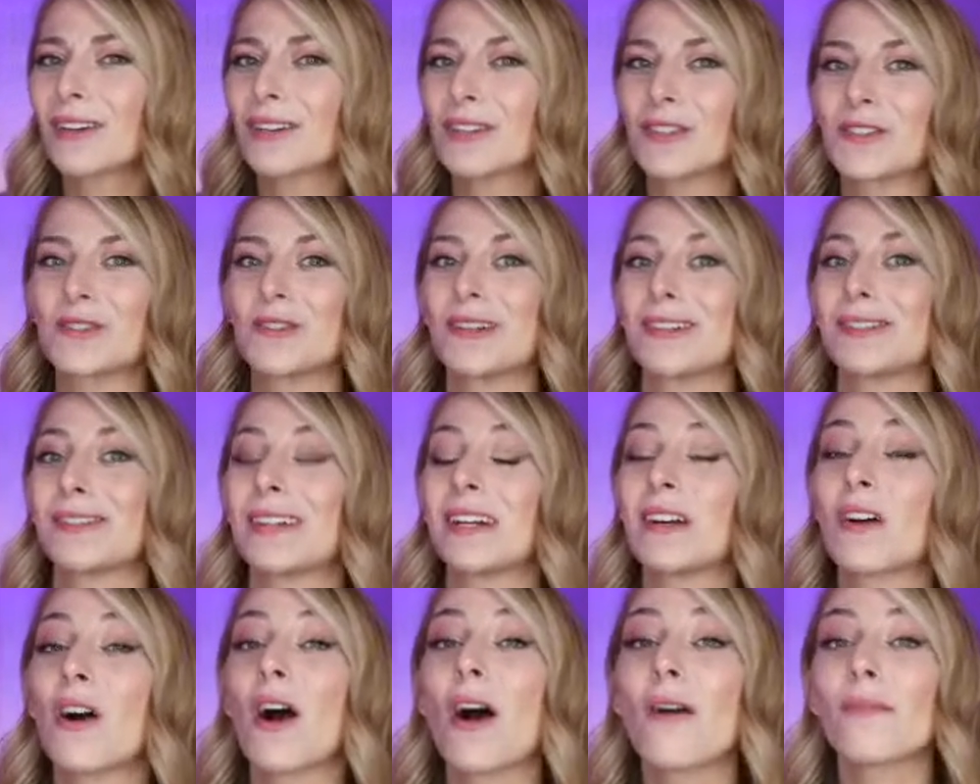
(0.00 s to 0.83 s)
or
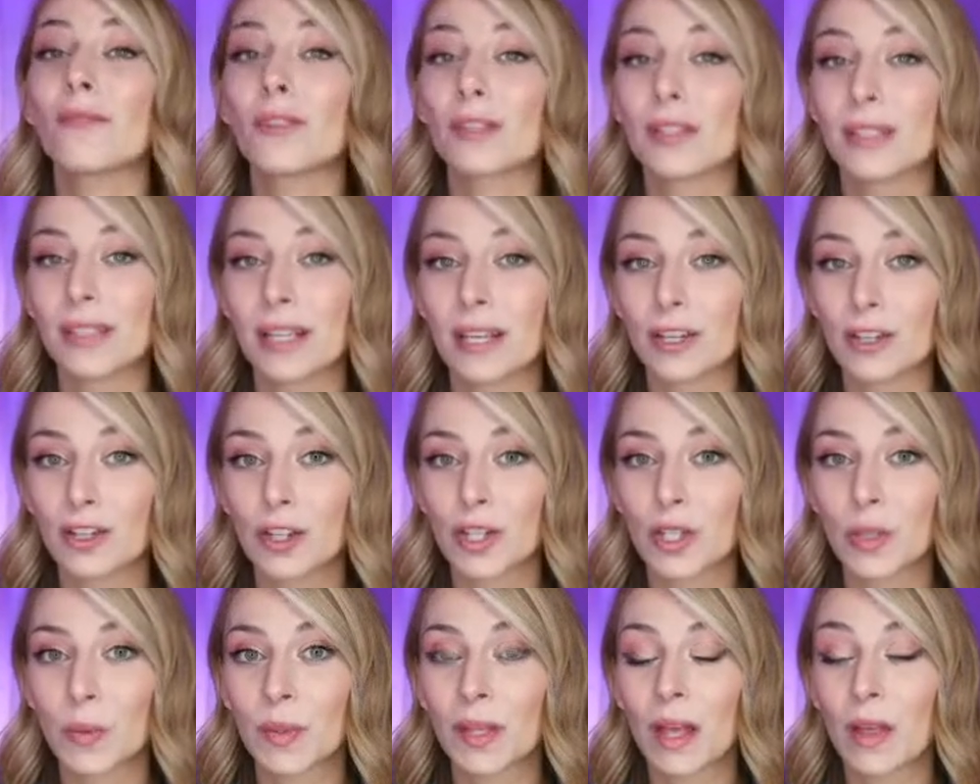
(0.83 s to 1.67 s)
triggering
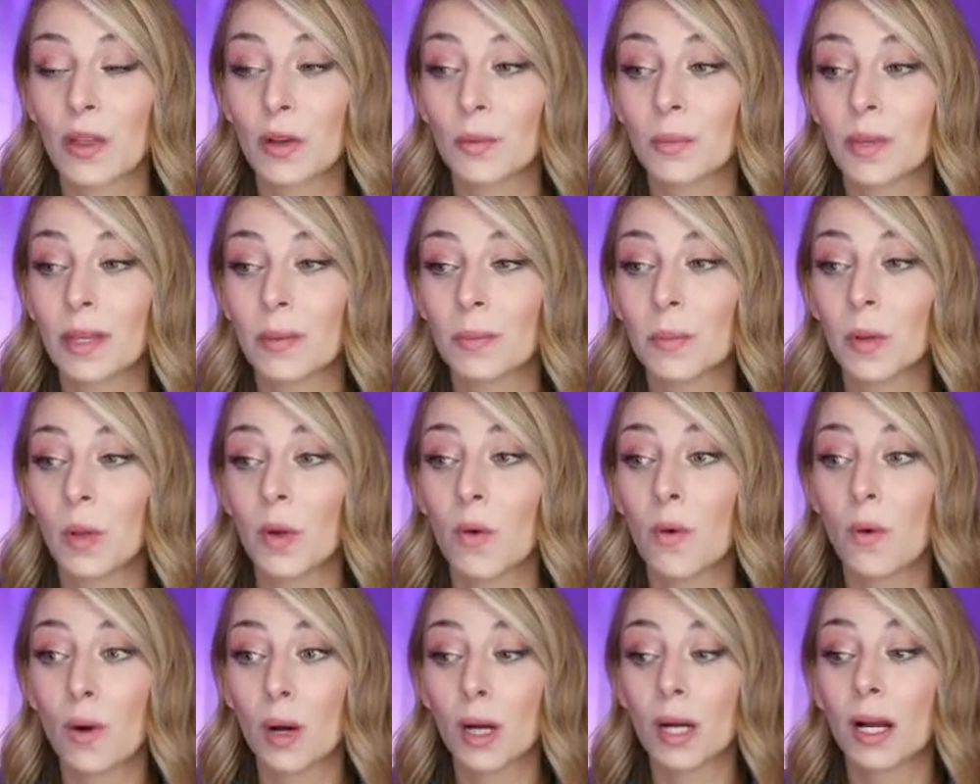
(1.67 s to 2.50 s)
conversations with other people,
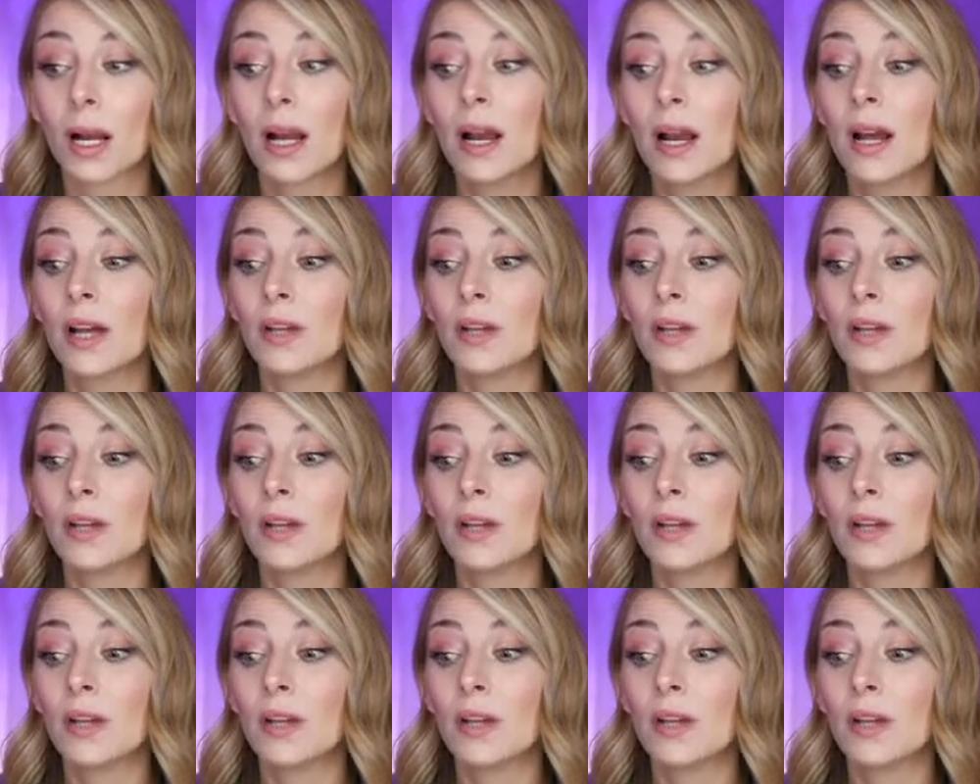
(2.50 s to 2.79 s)
or